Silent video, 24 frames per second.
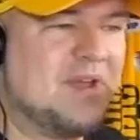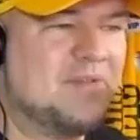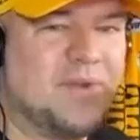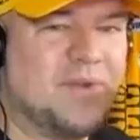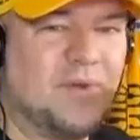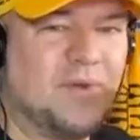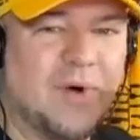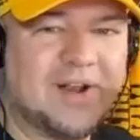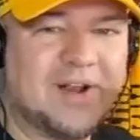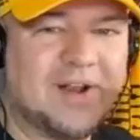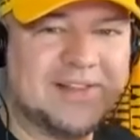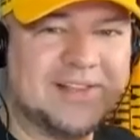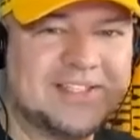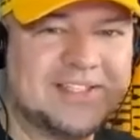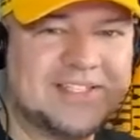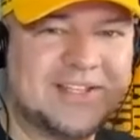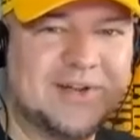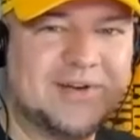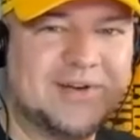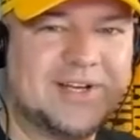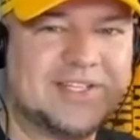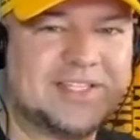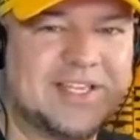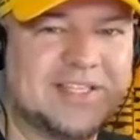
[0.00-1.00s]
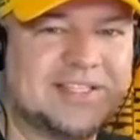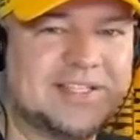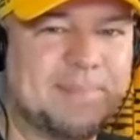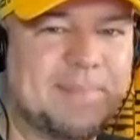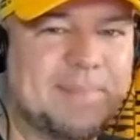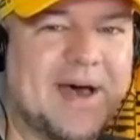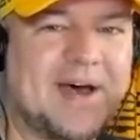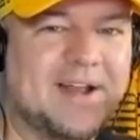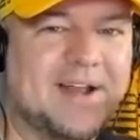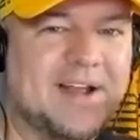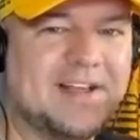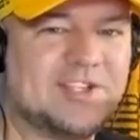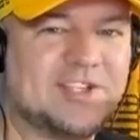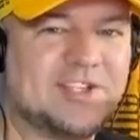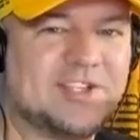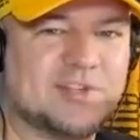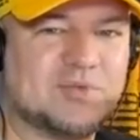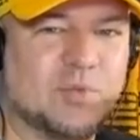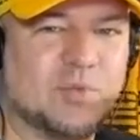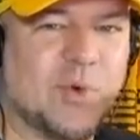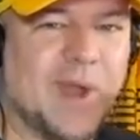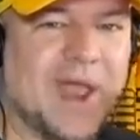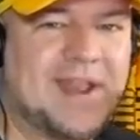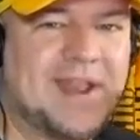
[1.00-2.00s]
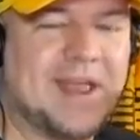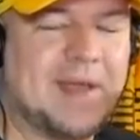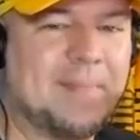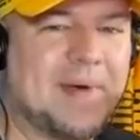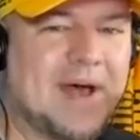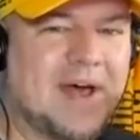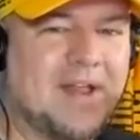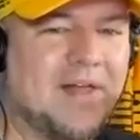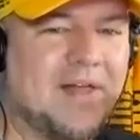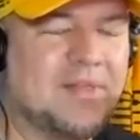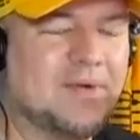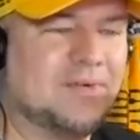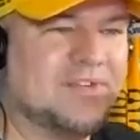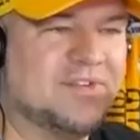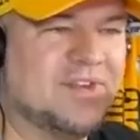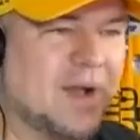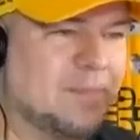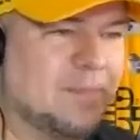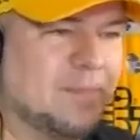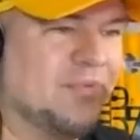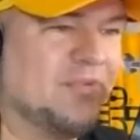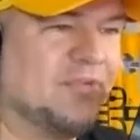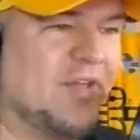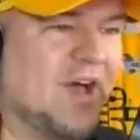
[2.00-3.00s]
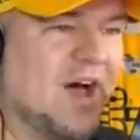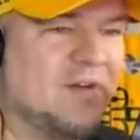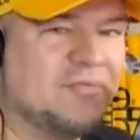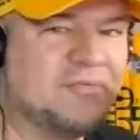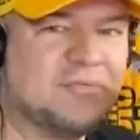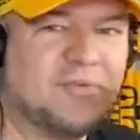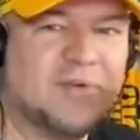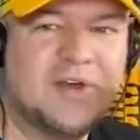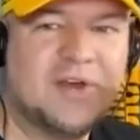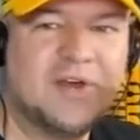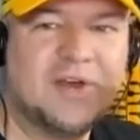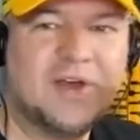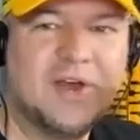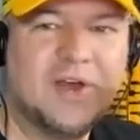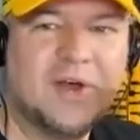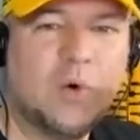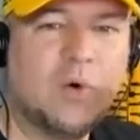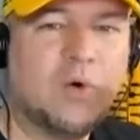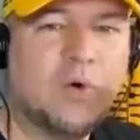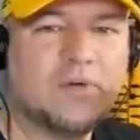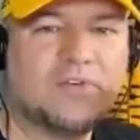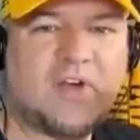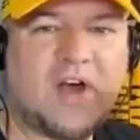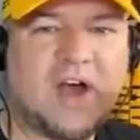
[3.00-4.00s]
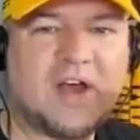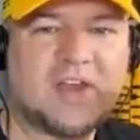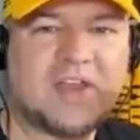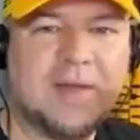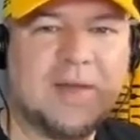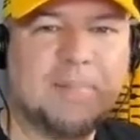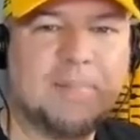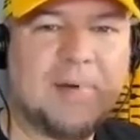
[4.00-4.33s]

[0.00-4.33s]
If you want to listen to us, it's about us just ranting about other dumb stuff or talking